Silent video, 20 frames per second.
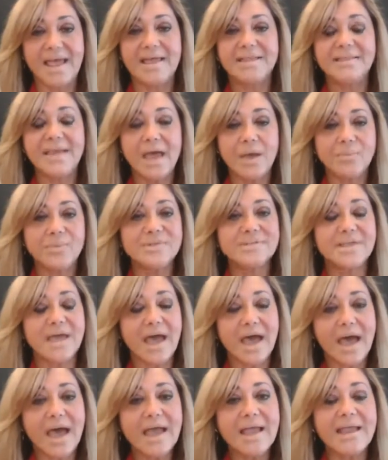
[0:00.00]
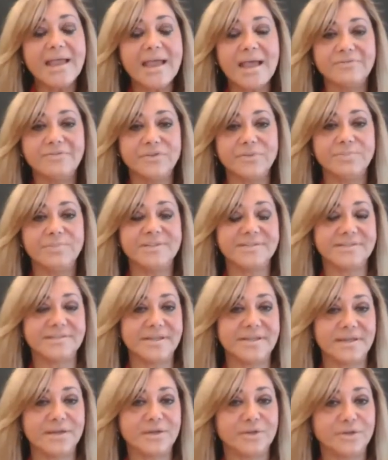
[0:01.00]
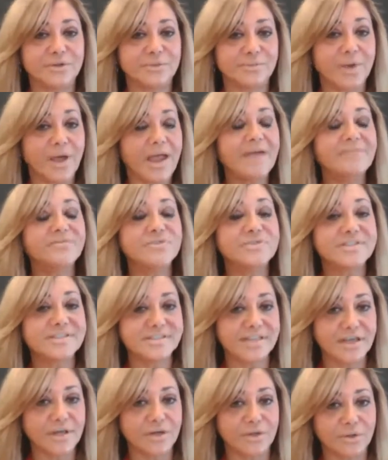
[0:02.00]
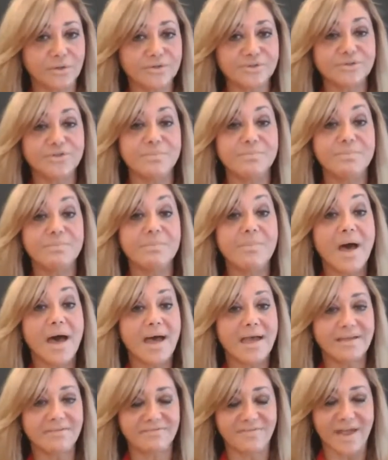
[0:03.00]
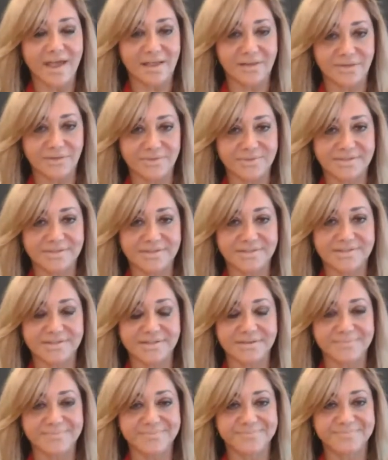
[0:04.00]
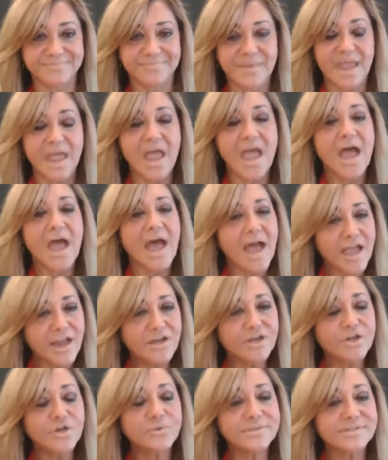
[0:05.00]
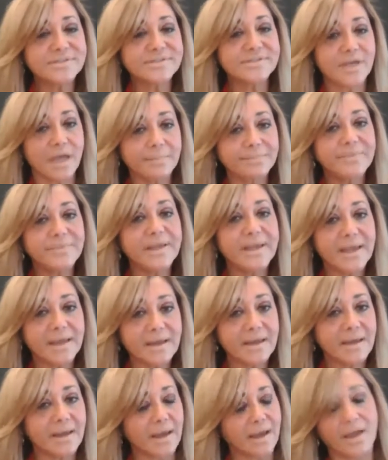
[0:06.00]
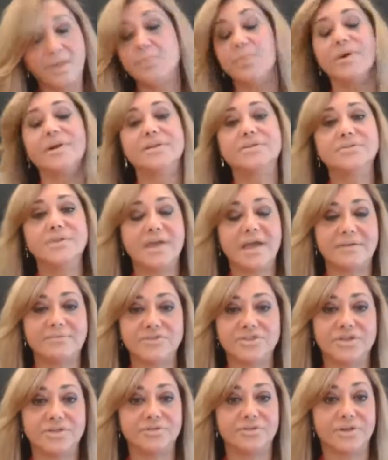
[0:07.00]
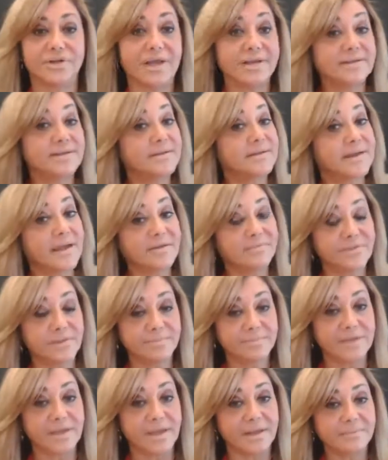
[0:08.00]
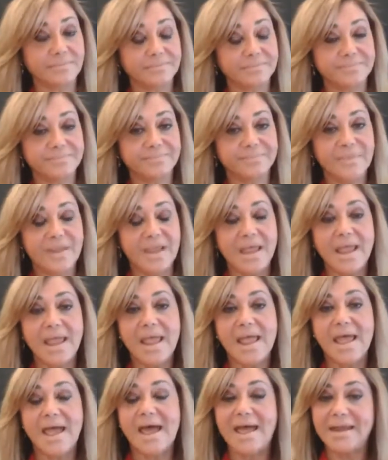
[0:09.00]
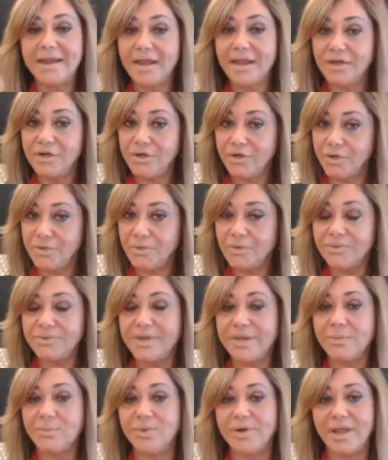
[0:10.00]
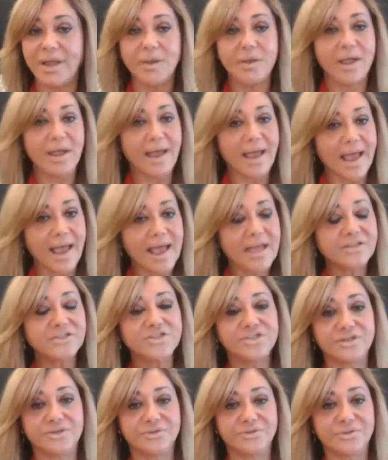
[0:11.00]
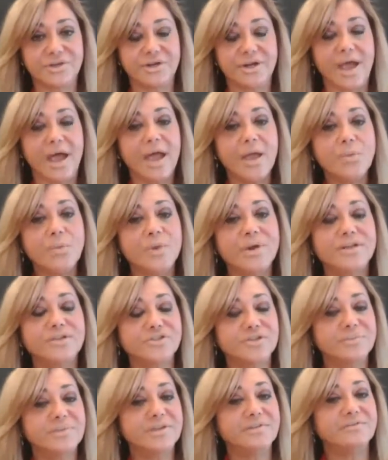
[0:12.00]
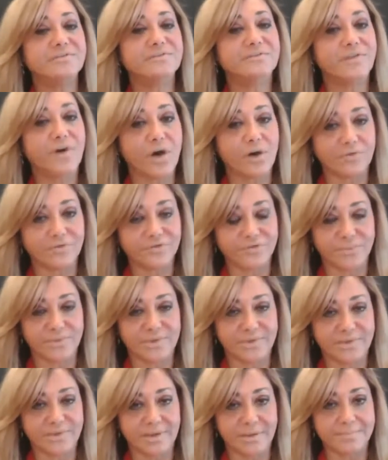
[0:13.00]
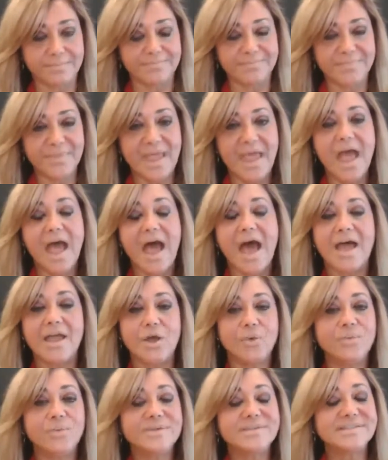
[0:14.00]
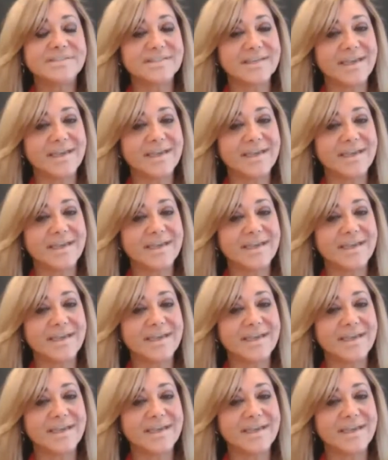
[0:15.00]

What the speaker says: And that was I have to stay close to my value system. I knew someday I wanted to have children. I didn't have them then. And I knew that when I had children, I wanted to be involved with them. I always